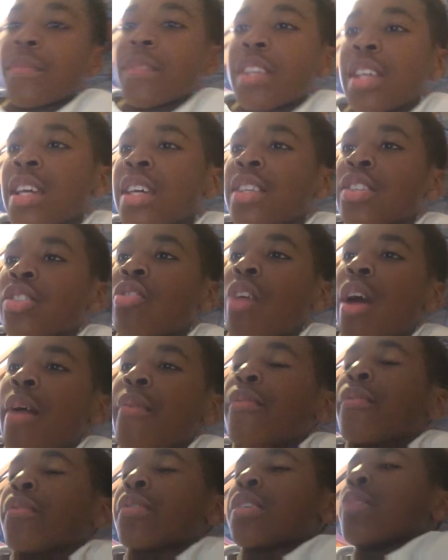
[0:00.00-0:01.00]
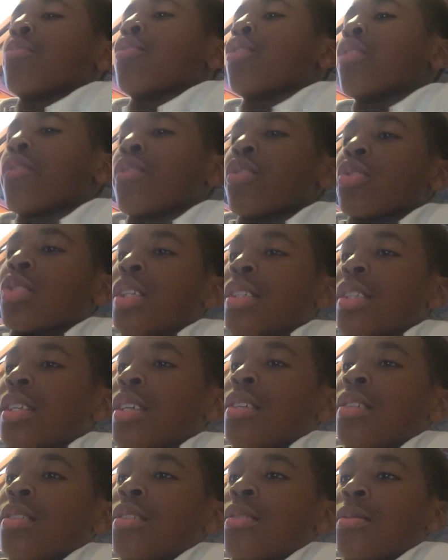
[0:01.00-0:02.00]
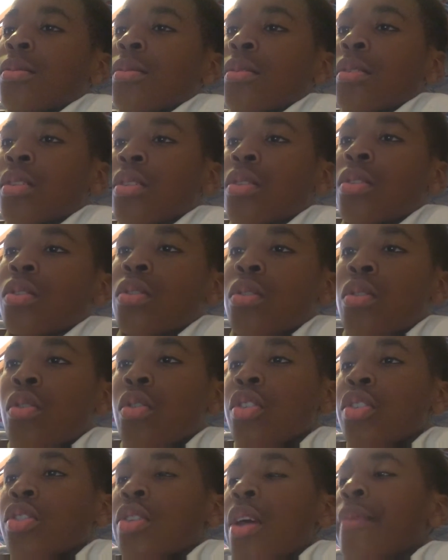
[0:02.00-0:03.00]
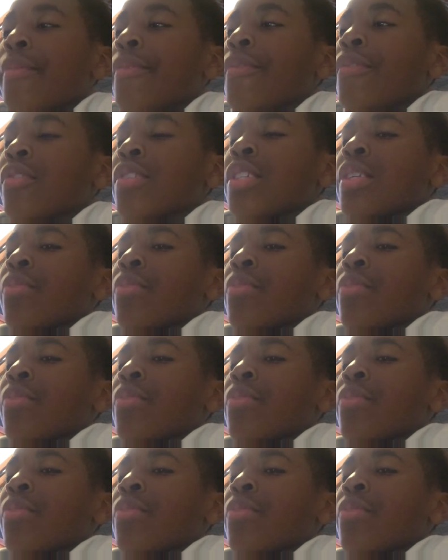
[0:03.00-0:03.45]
And subscribe if you want to see more videos like this. Or subscribe if you want to